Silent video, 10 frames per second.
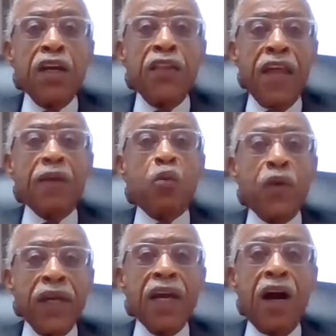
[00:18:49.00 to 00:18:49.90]
that
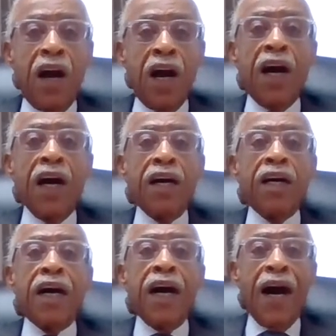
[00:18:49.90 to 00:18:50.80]
we are
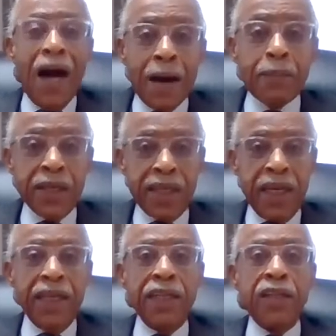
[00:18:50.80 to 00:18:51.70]

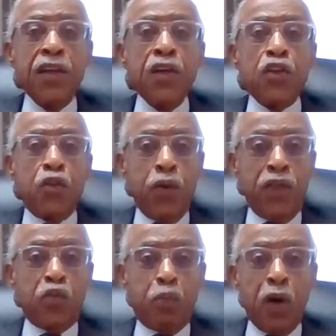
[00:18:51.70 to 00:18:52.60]
obligated to
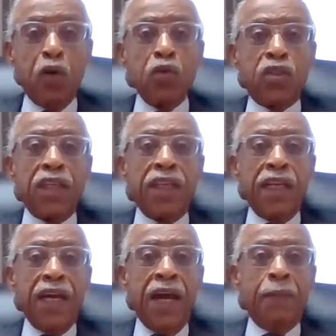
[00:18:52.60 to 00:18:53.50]
expose it
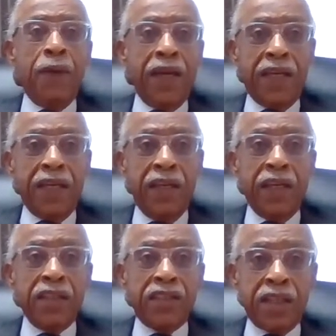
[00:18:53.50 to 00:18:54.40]
and make it
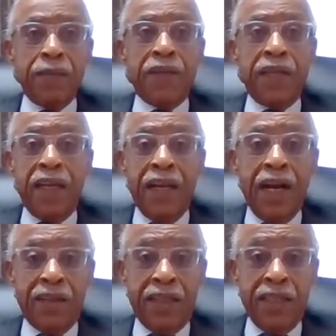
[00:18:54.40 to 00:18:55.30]
something that
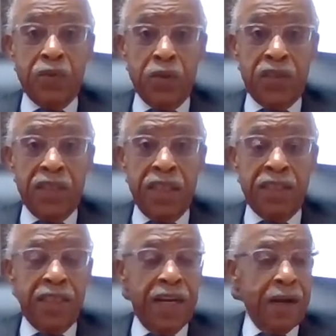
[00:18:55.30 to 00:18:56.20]
our kids would see
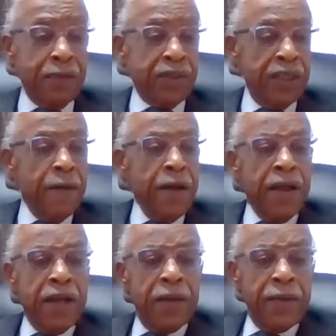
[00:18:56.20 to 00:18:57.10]
as an option.
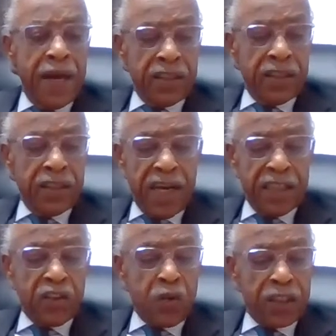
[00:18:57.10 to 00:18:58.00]
Let me ask you the
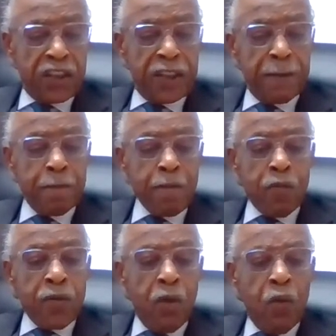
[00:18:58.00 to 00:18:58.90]
last question.
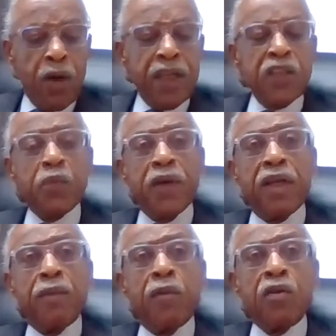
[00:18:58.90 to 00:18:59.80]
What has
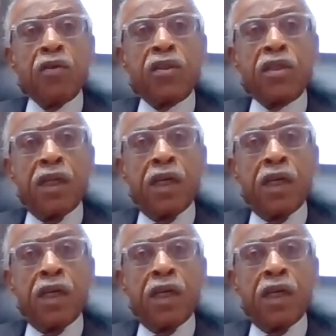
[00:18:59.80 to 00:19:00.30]
been the most